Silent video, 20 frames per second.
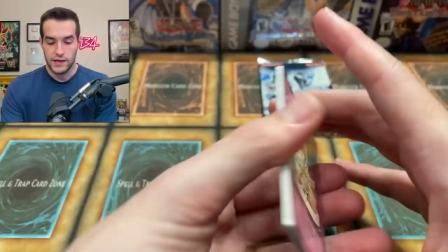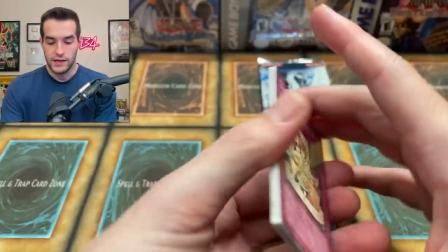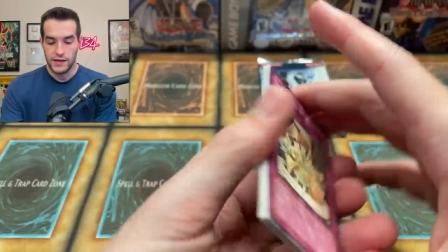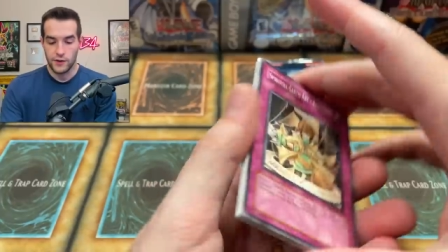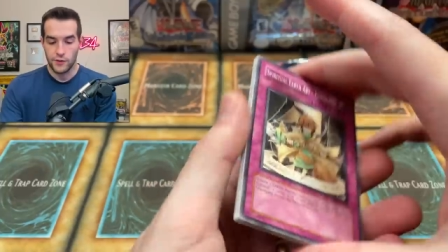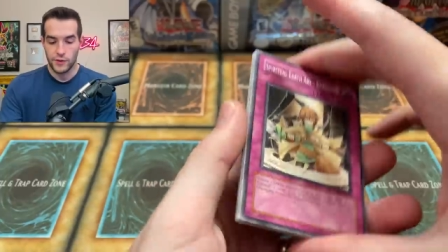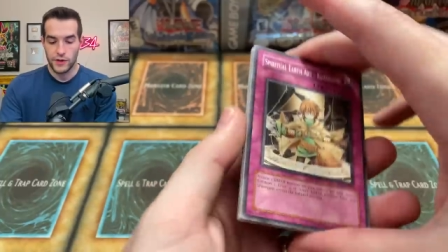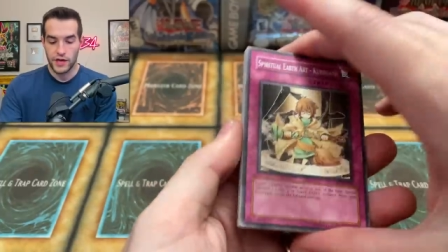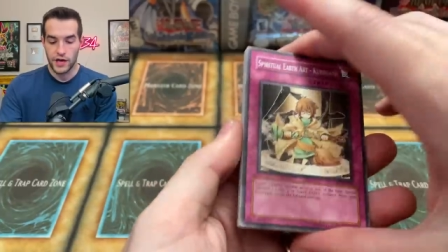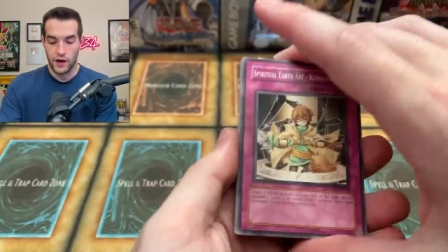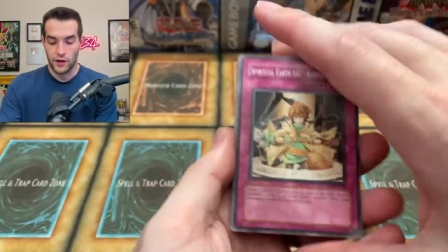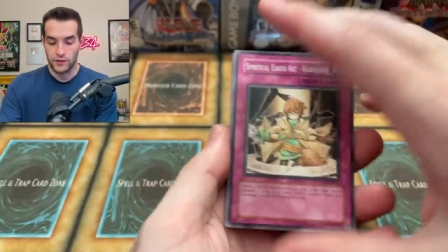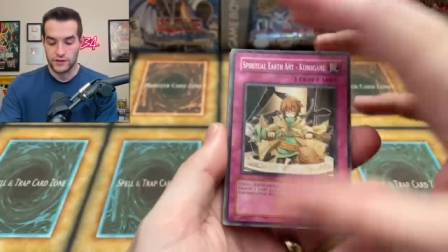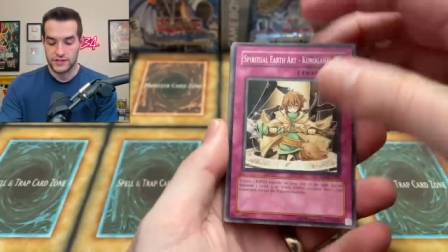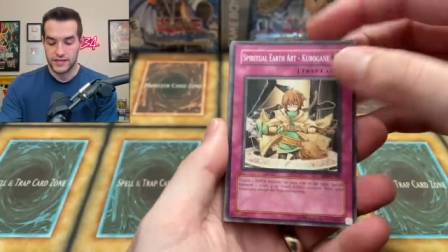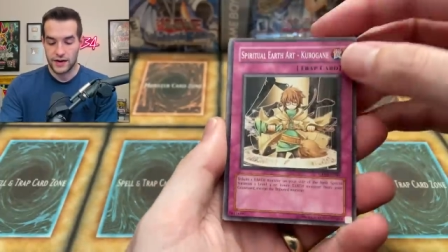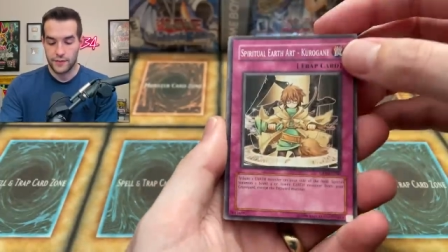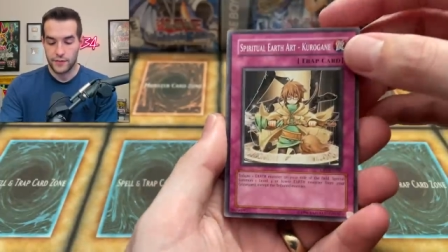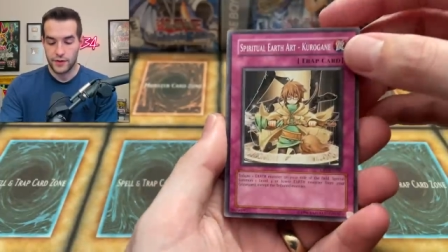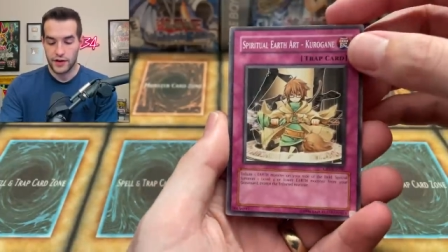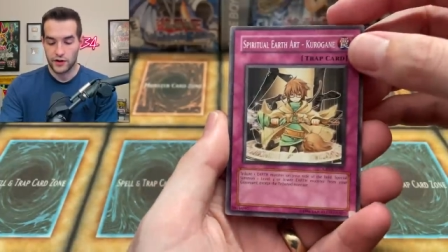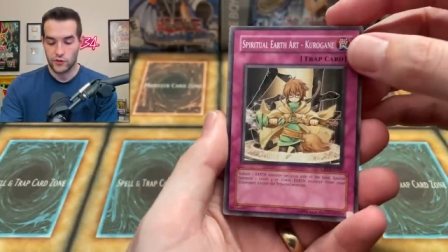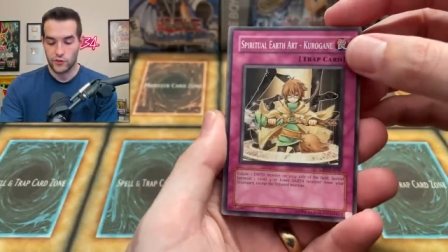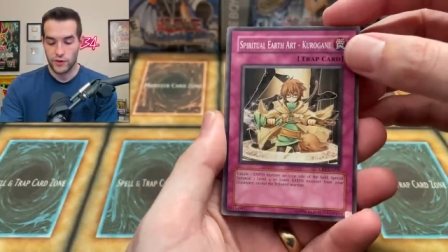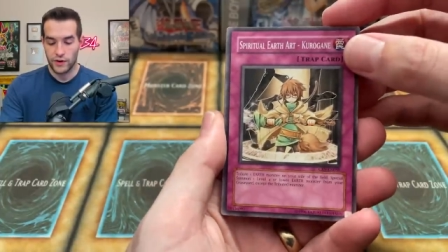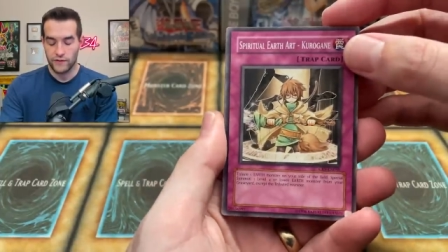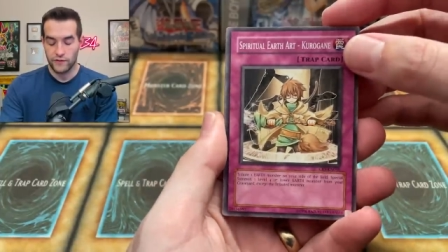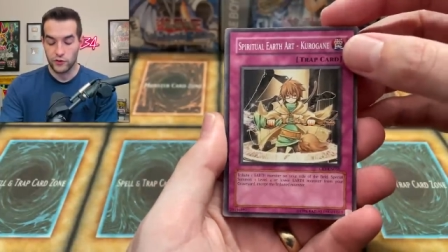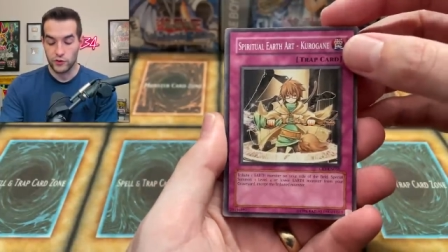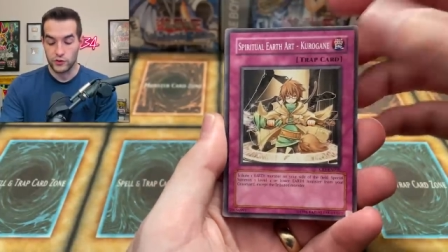Here we go. Cybernetic
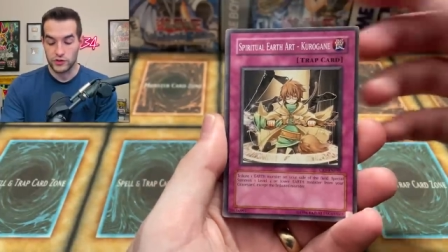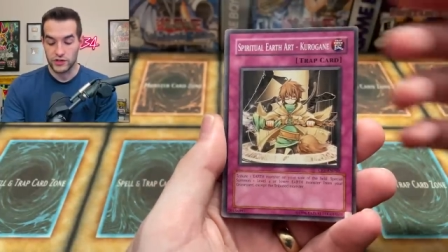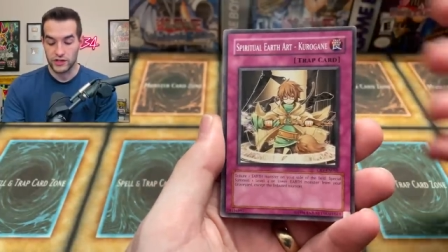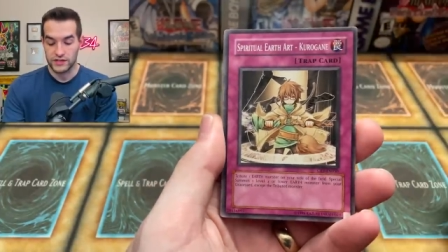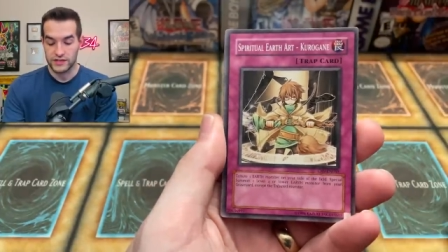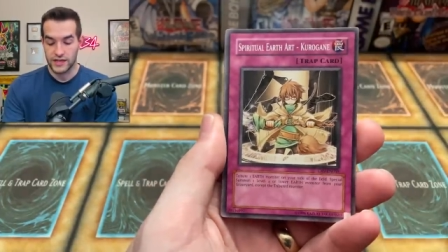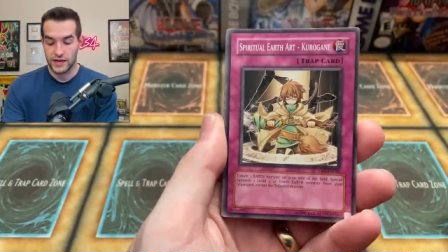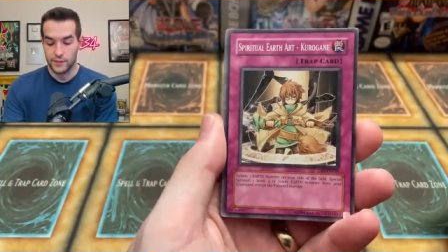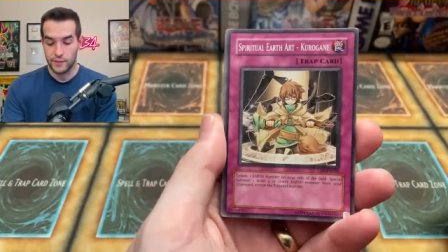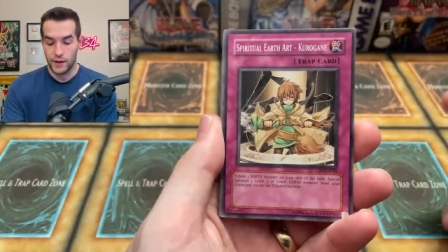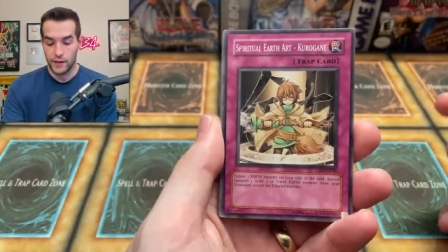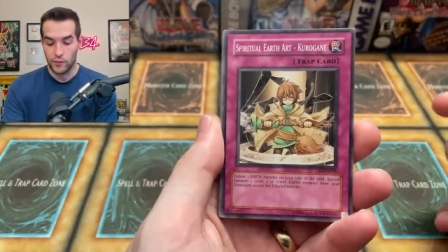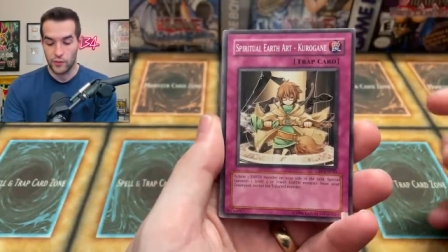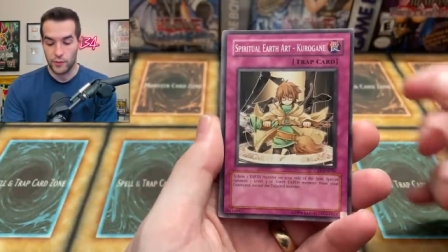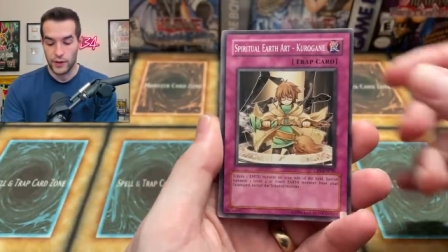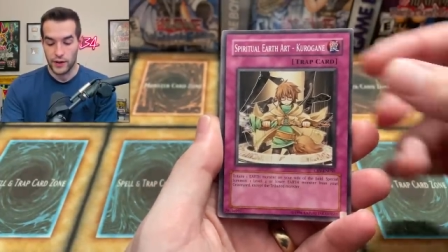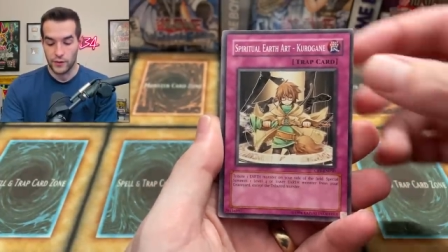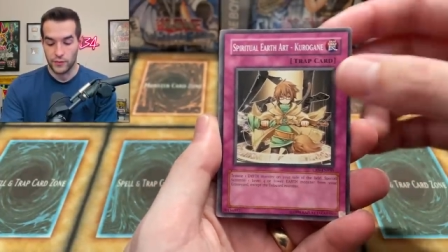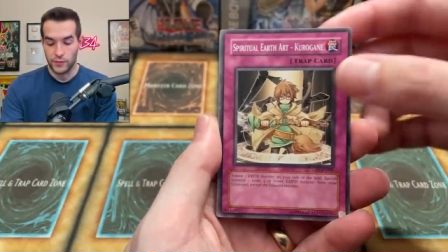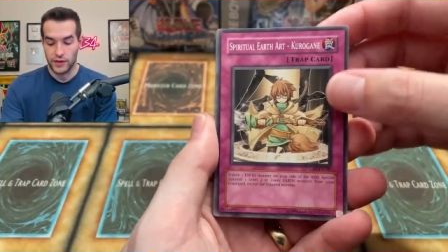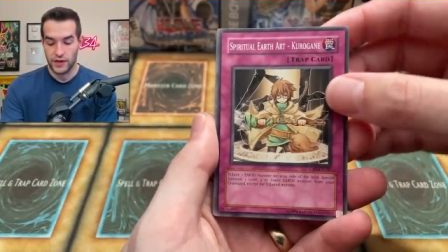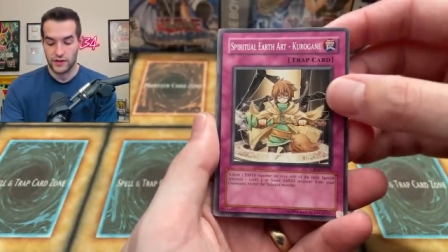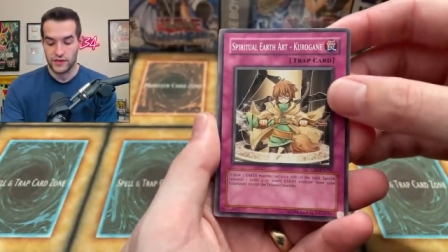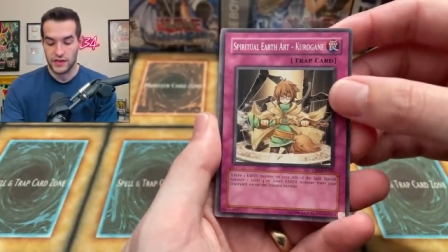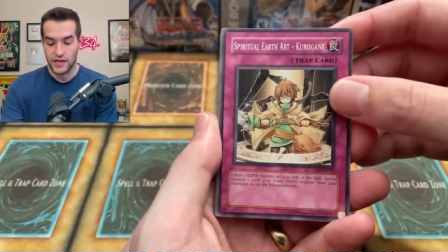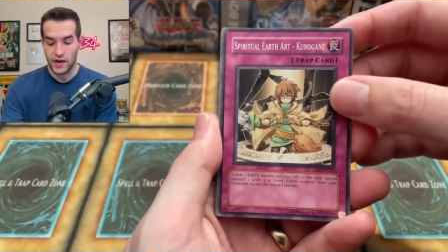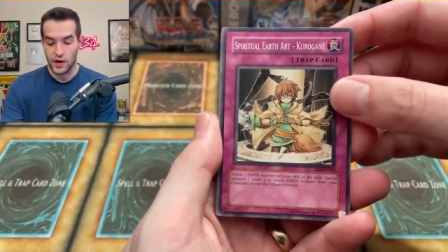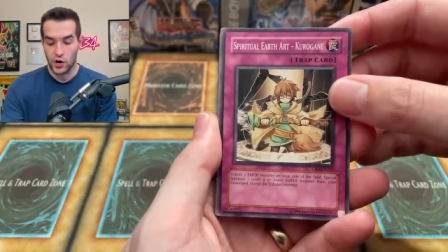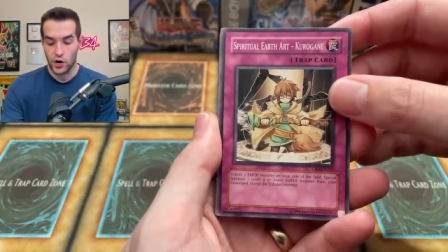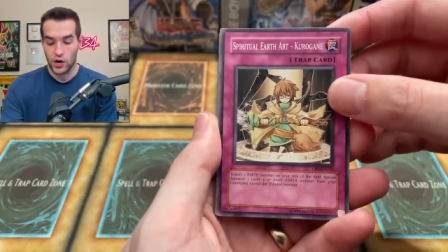Revolution. Let's get a bubble man. We got
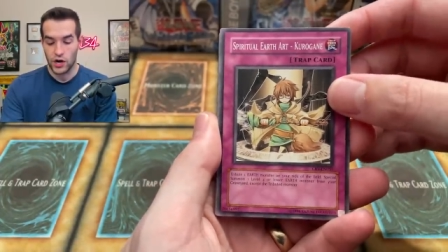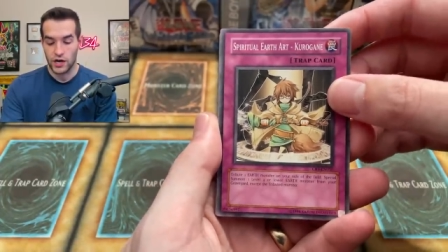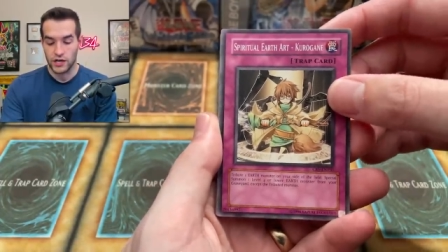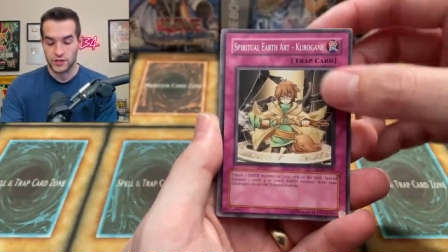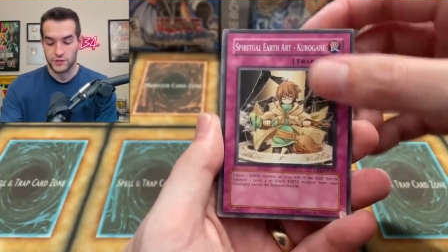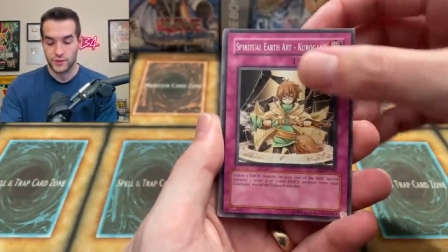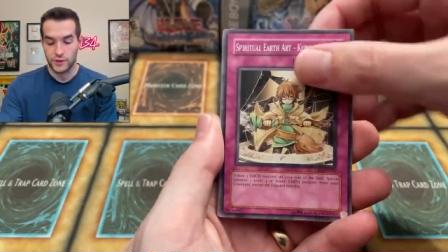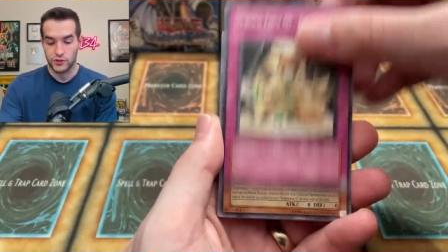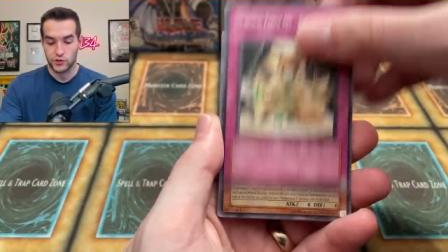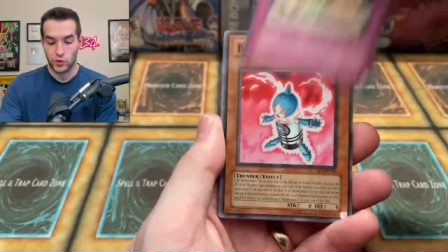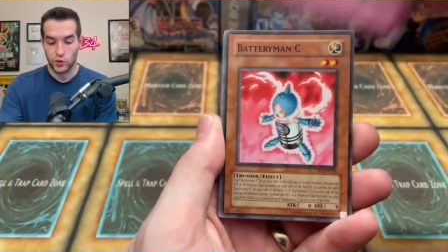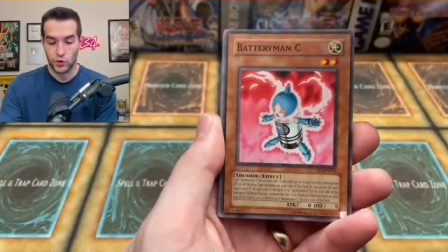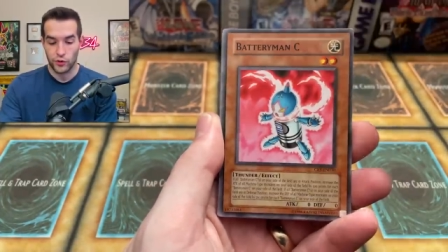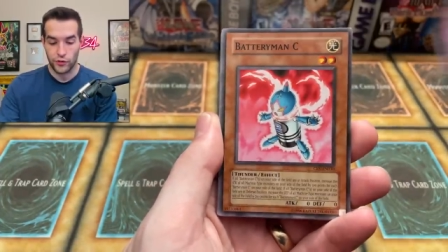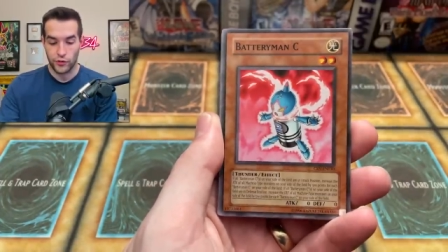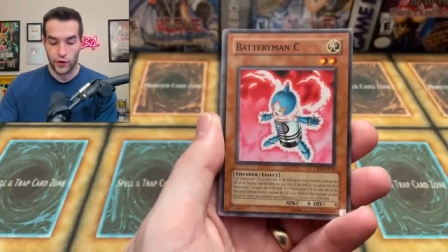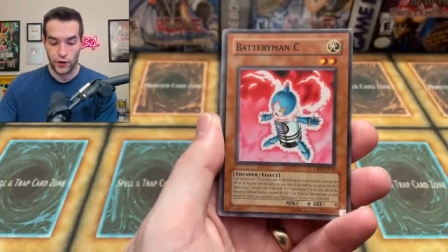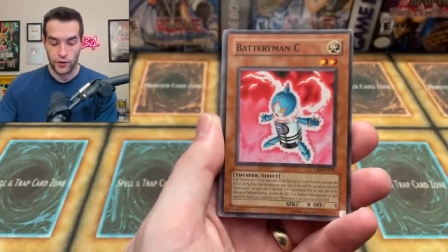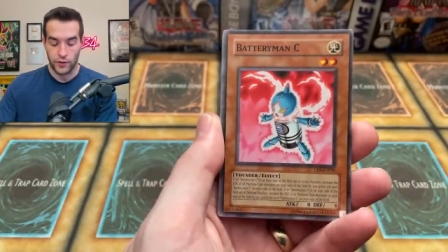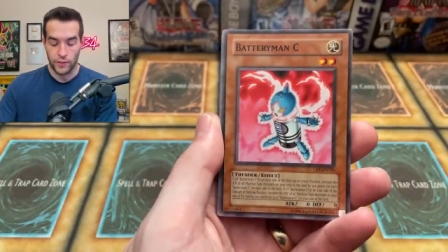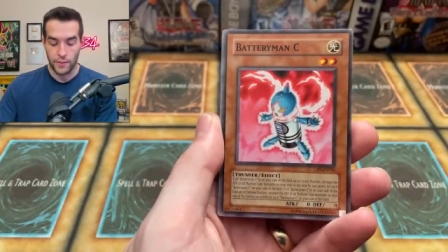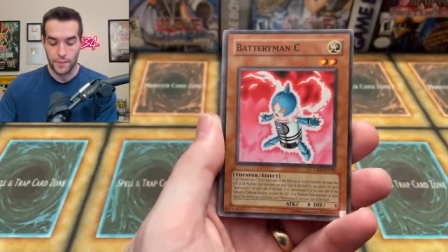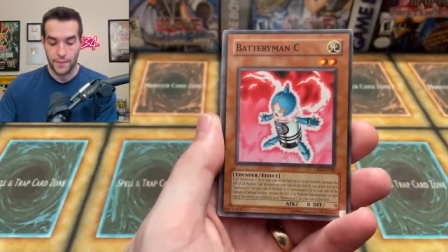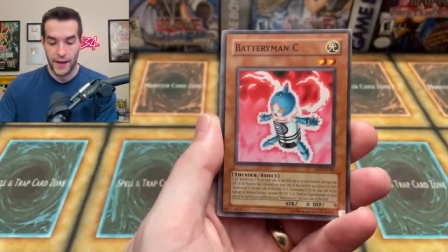the uh, Spiritual Earth Art.